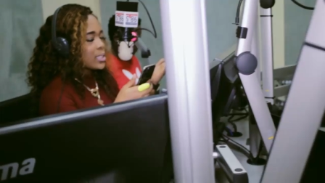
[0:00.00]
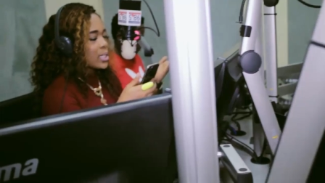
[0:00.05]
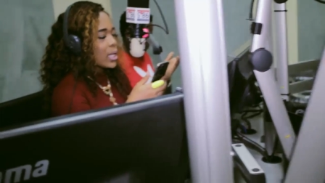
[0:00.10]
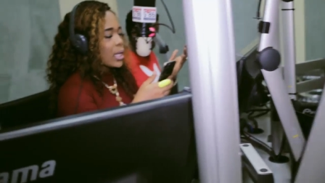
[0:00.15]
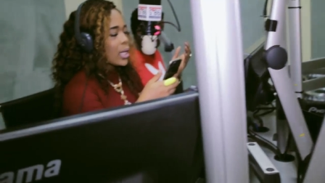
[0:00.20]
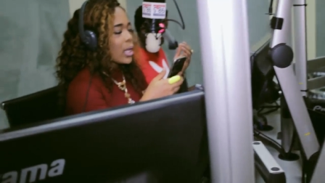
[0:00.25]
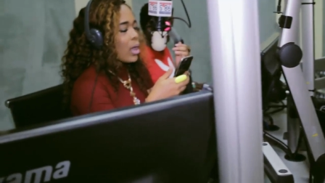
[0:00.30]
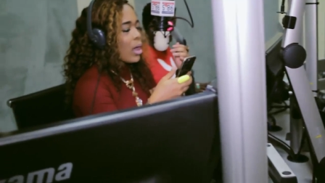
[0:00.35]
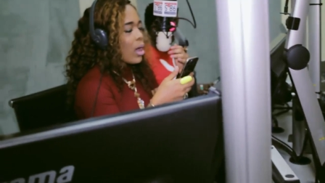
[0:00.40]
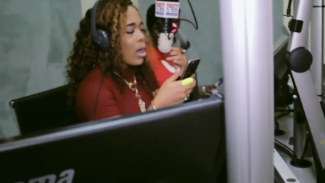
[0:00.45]

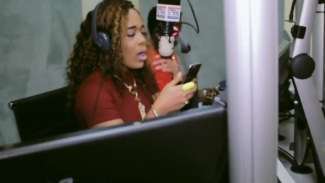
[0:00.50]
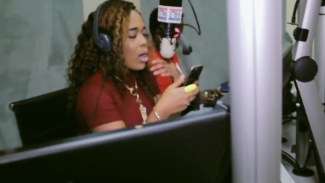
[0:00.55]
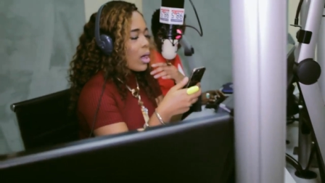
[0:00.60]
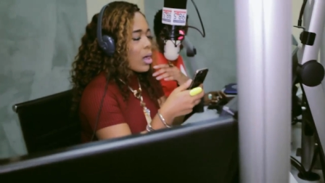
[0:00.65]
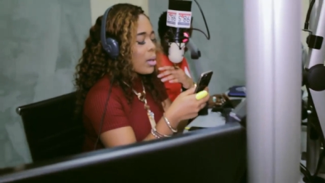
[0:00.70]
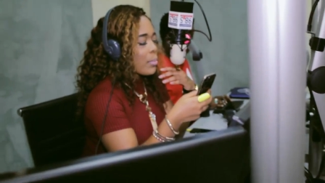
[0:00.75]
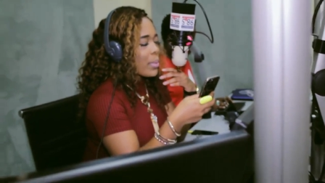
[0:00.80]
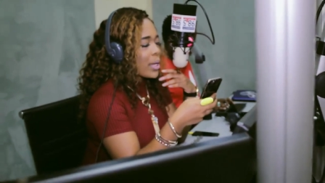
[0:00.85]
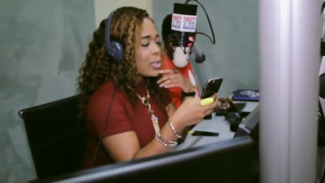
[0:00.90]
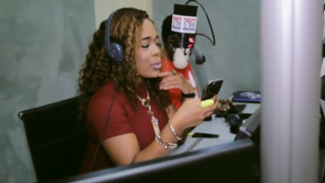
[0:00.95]
say?
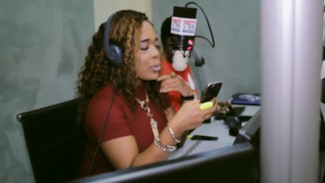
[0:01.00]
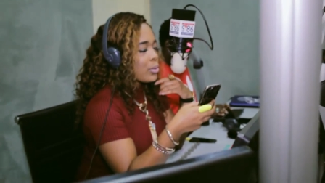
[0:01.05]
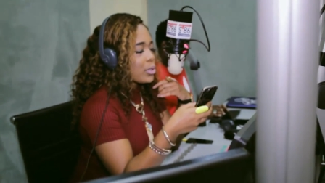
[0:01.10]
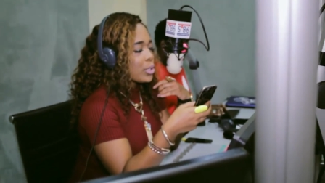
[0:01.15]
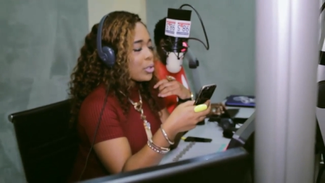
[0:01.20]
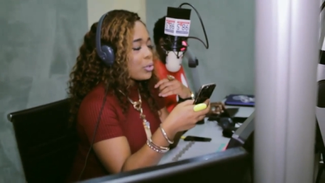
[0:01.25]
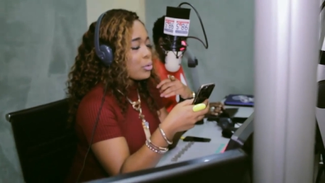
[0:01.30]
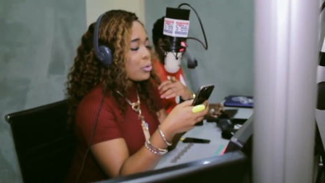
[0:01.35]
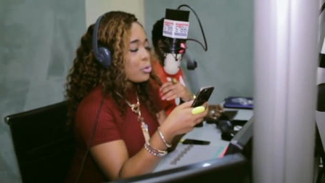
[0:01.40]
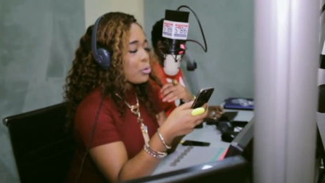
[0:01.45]
I know that
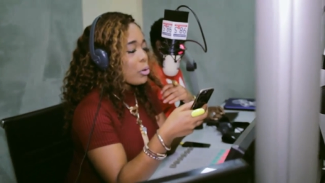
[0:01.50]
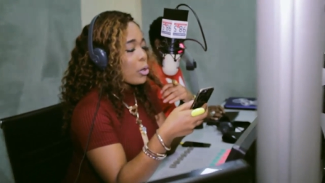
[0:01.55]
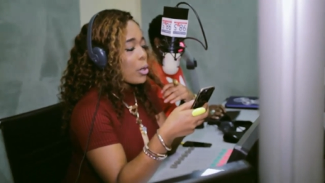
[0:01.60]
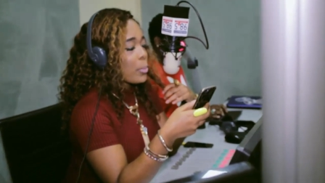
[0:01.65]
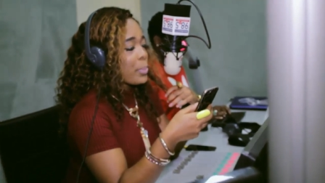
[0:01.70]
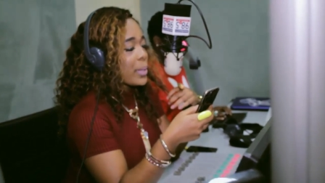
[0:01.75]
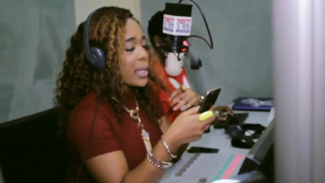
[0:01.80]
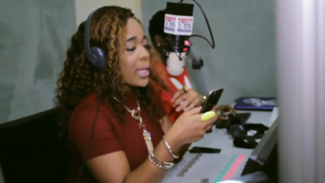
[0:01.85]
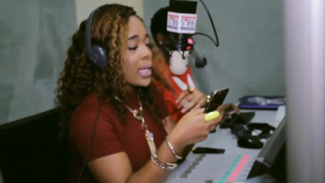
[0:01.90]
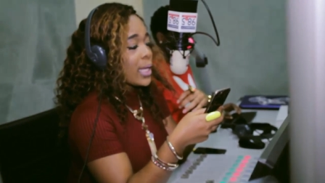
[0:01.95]
you grew
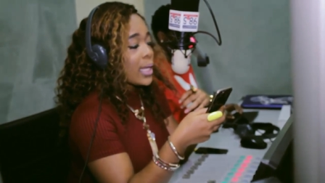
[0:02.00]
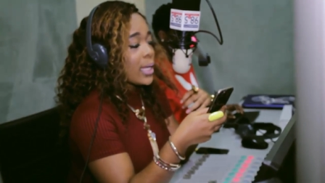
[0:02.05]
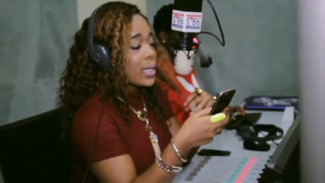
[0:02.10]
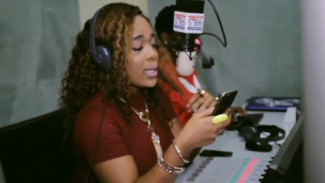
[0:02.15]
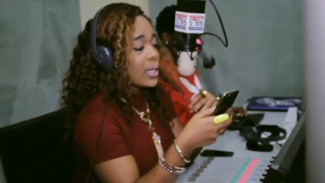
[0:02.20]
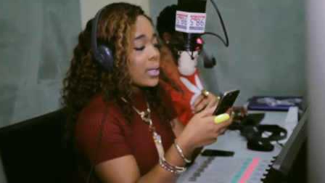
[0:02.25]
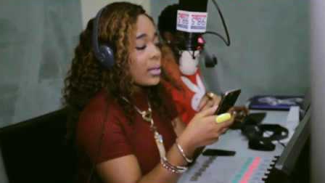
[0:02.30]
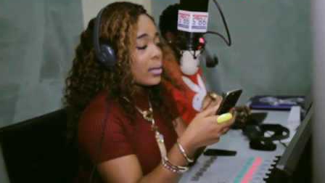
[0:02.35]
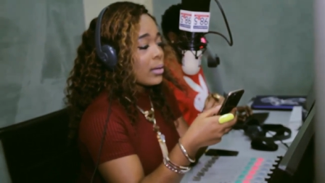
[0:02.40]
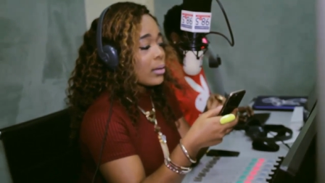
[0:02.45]
up
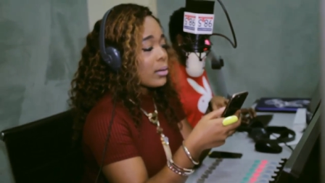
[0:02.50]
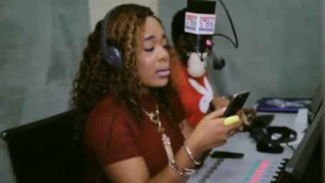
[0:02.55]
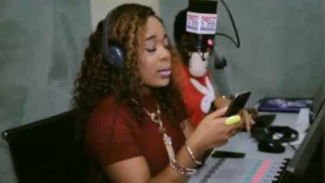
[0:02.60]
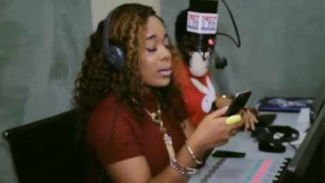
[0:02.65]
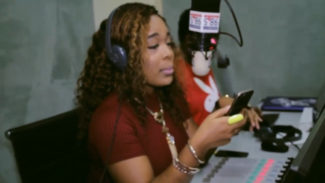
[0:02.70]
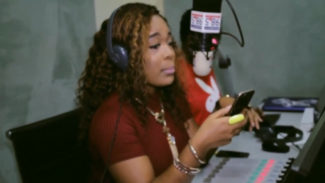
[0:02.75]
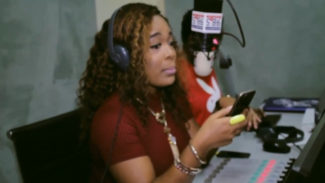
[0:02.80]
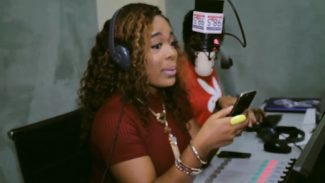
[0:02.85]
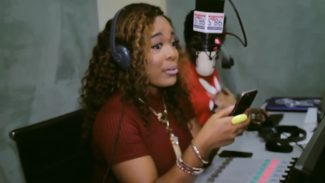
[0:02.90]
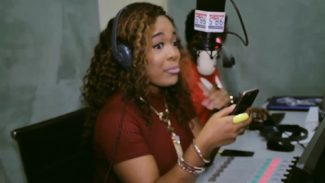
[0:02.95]
in
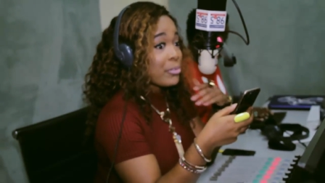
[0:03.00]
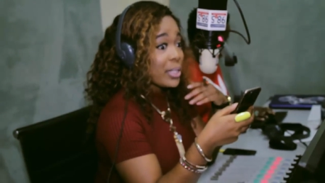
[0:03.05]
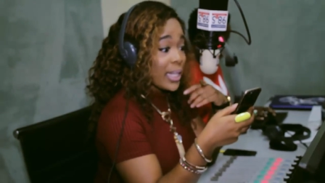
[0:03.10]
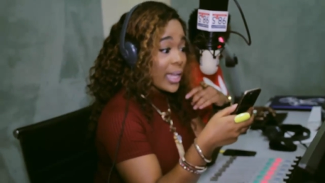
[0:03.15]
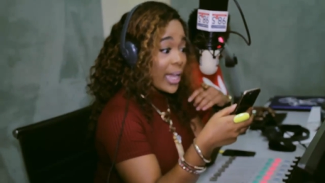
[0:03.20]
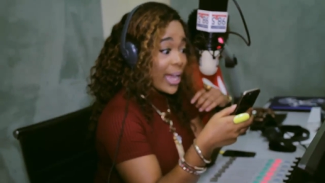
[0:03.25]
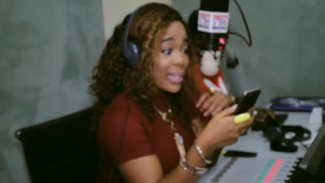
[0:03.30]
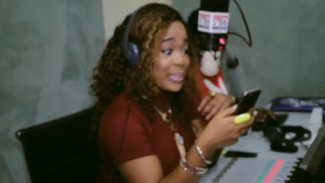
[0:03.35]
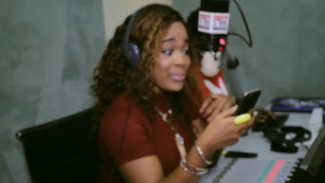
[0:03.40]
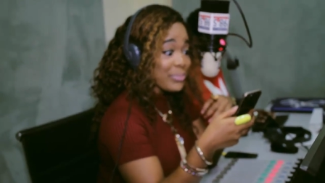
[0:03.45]

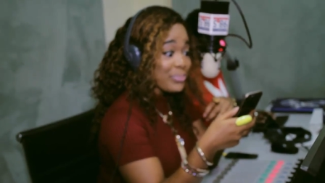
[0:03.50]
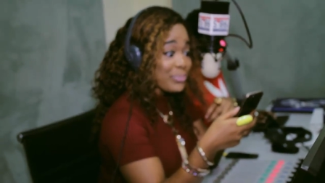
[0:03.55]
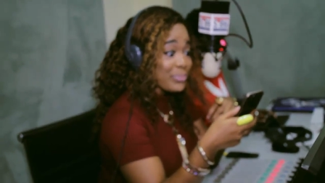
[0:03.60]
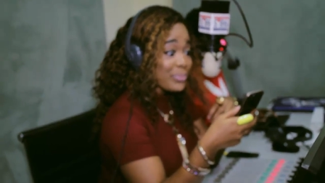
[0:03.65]
Bariga.